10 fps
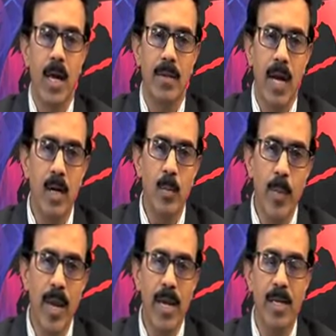That
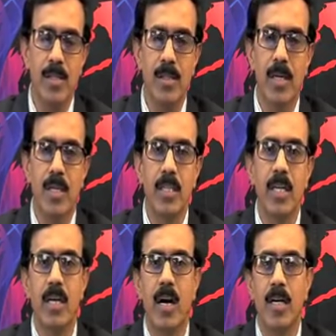makes
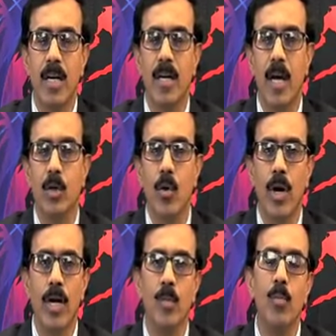silicon
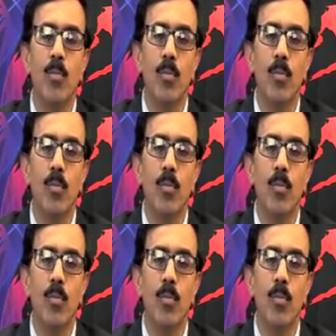tetrachloride